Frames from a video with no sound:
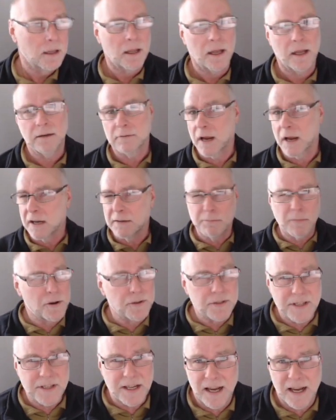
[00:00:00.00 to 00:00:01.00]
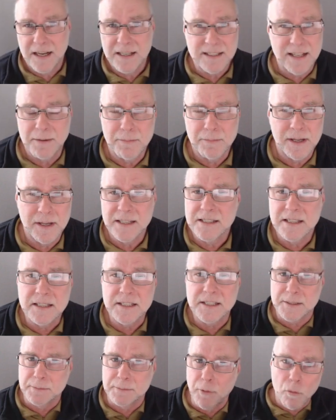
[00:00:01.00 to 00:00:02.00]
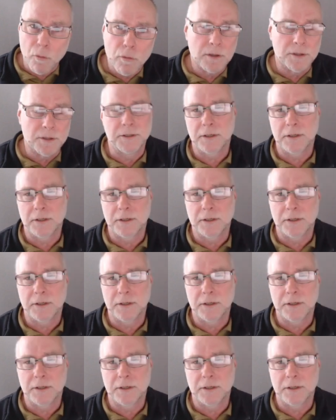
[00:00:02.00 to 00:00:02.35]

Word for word: And, and most cars, that means the smaller